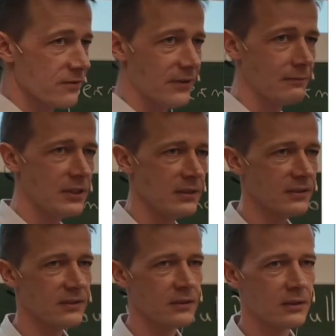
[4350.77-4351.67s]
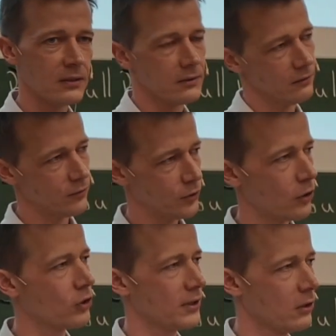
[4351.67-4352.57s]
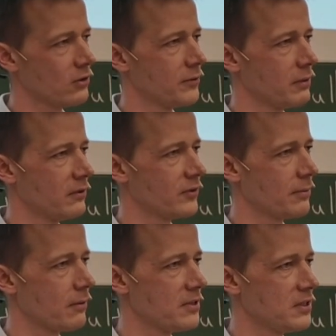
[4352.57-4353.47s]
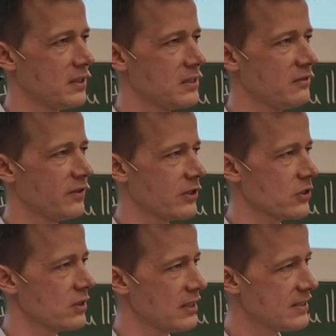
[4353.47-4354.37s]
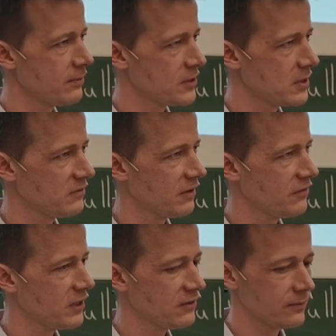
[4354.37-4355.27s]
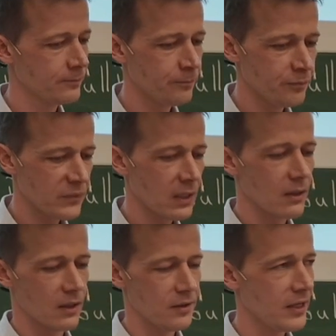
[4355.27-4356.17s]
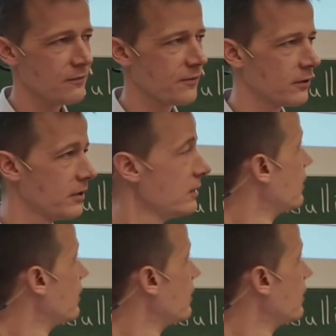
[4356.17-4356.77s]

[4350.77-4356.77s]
families, of the logarithm of the probability density function, is positive definite. And therefore,